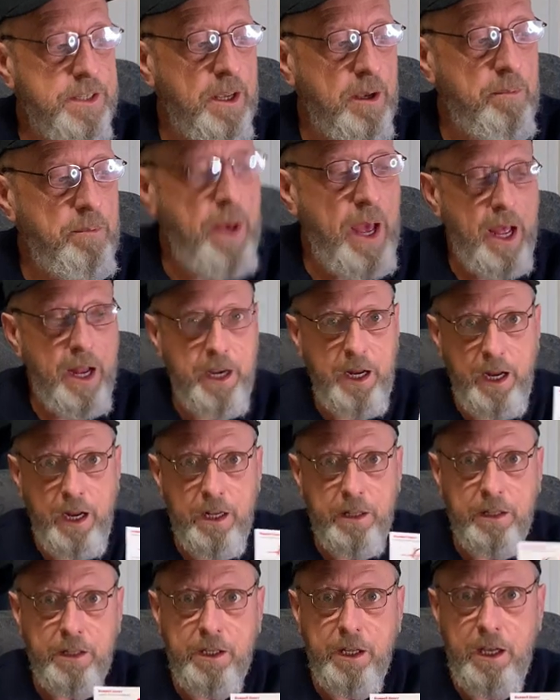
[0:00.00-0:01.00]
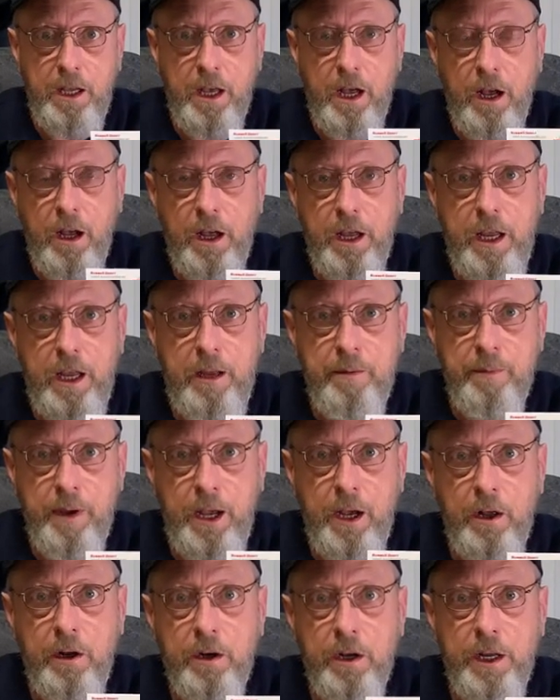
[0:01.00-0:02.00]
about it. The
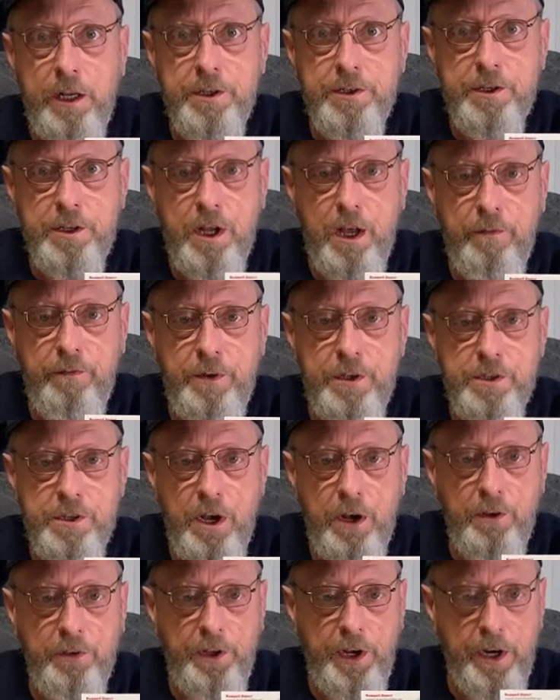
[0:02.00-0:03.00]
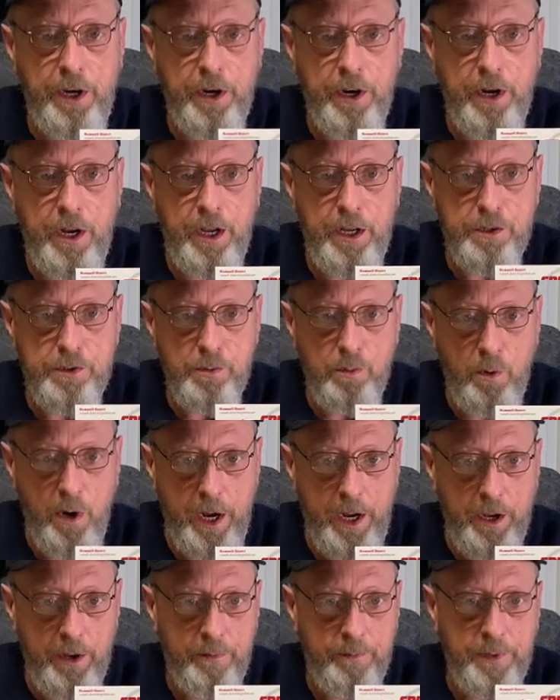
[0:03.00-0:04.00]
email and stuff is on there as
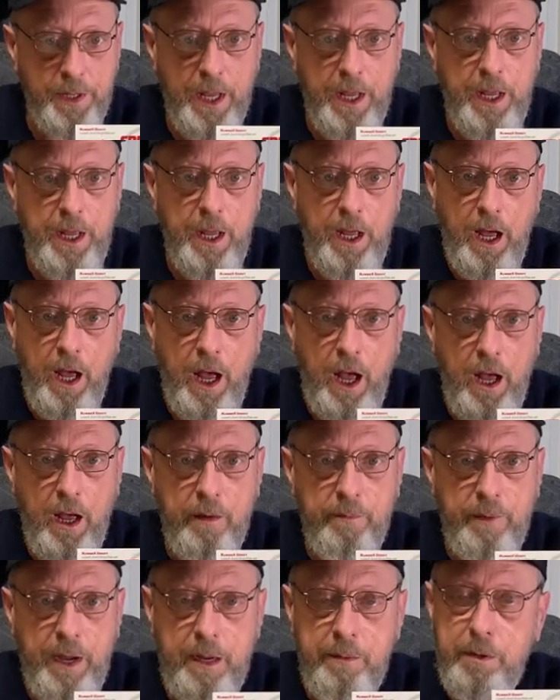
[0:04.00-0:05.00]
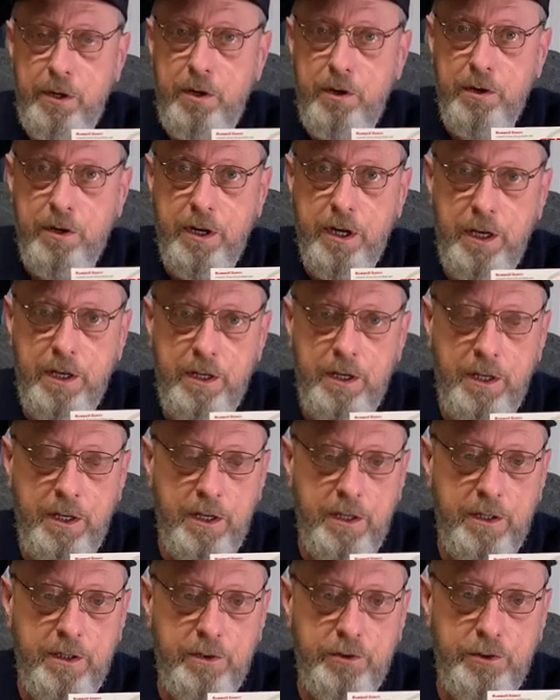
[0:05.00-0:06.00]
well. Maybe you can
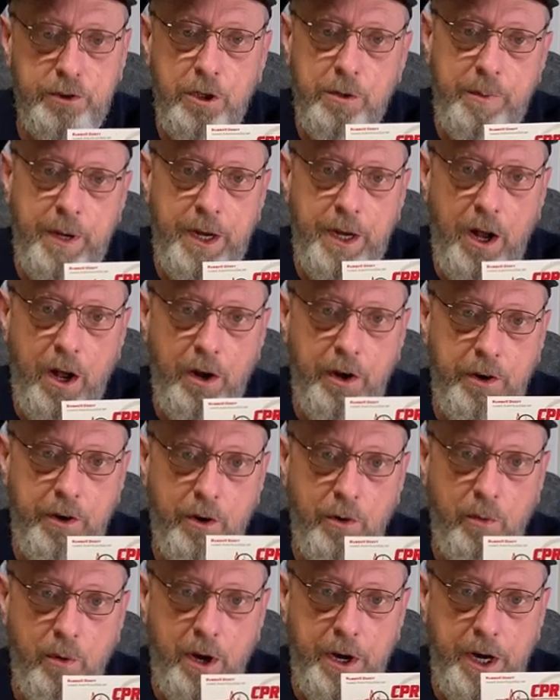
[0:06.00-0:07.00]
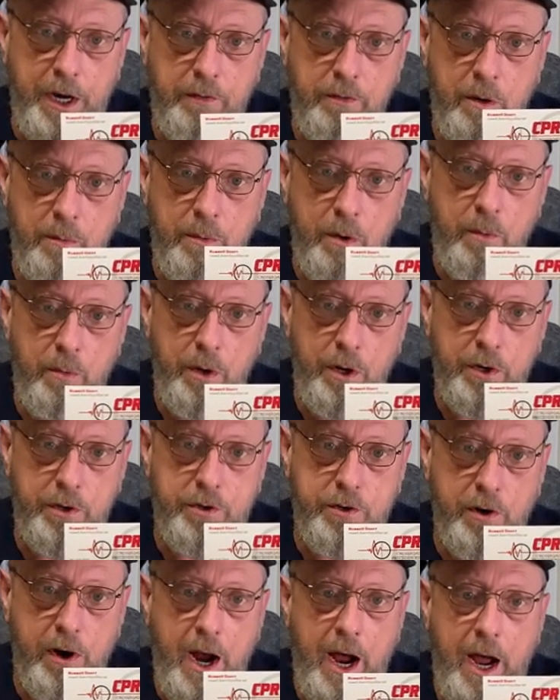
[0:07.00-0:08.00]
zoom in on it or whatever, but we'll
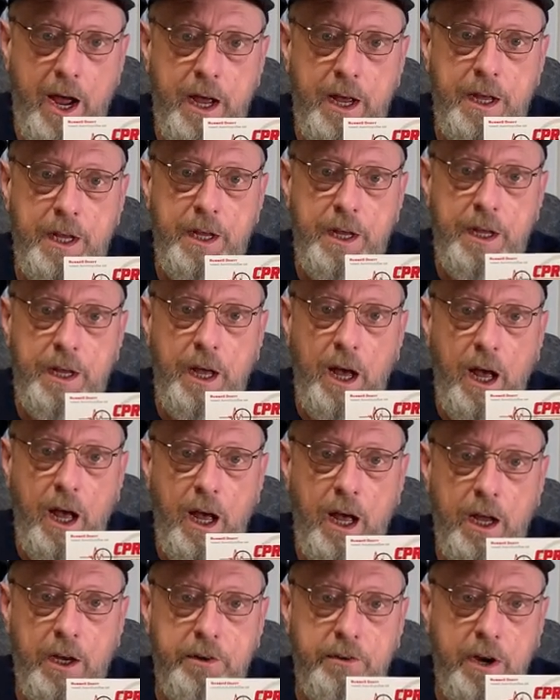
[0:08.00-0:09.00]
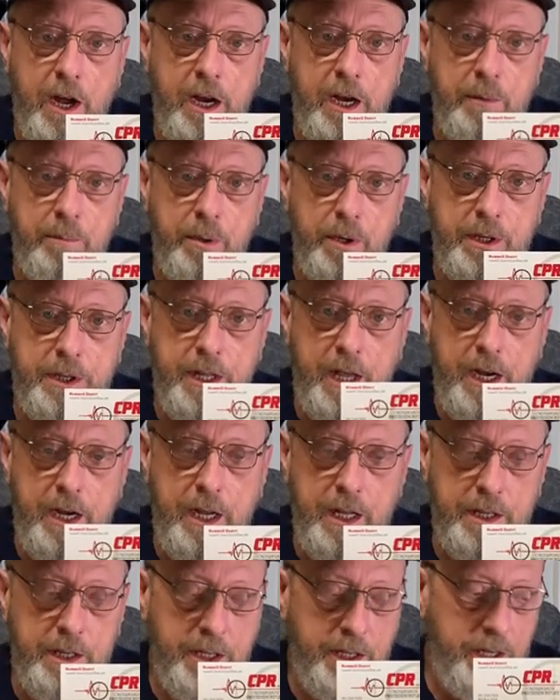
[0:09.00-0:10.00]
try to put that
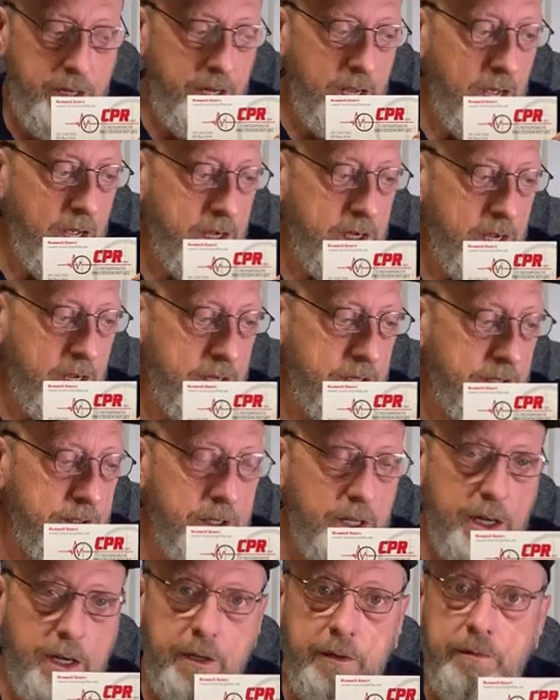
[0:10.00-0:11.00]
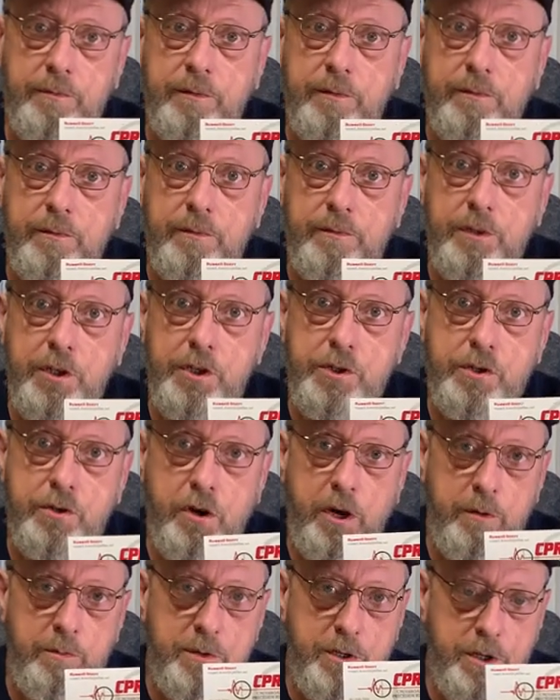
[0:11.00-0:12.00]
in the
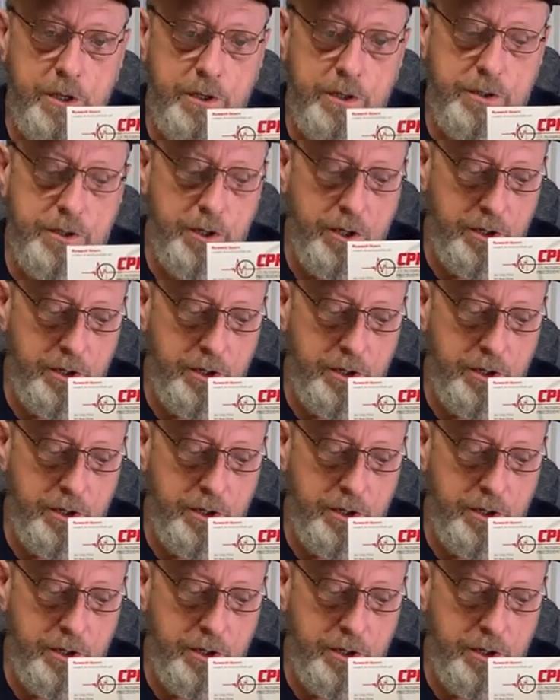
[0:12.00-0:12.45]
description, and so